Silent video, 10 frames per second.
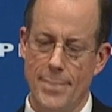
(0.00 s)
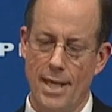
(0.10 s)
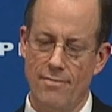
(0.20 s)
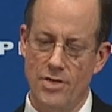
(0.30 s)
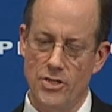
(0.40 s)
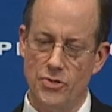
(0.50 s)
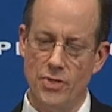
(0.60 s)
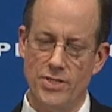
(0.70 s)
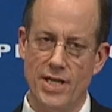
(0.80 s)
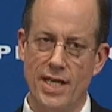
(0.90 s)
And if
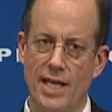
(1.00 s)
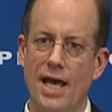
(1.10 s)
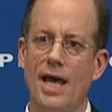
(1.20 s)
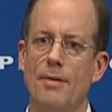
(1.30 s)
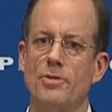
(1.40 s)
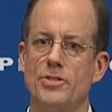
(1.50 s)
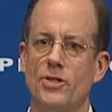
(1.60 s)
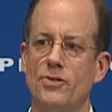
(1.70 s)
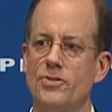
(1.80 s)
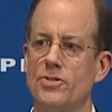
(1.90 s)
history is any guide,
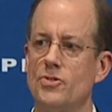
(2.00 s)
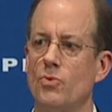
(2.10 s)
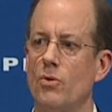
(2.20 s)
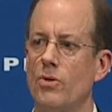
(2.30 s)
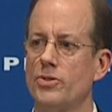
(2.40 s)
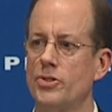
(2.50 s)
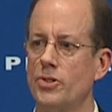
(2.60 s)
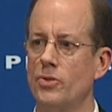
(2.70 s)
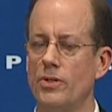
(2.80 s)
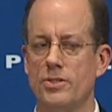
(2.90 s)
particularly since World War
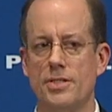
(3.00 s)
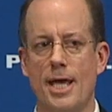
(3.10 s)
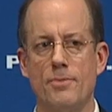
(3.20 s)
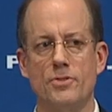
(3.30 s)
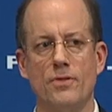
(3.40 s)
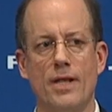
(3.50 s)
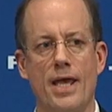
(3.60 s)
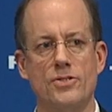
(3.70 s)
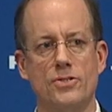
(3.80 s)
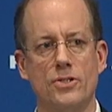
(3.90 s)
II and the establishment of the
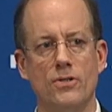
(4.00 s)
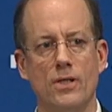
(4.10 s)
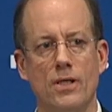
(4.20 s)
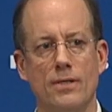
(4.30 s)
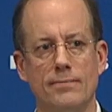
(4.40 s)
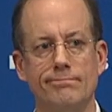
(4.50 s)
national security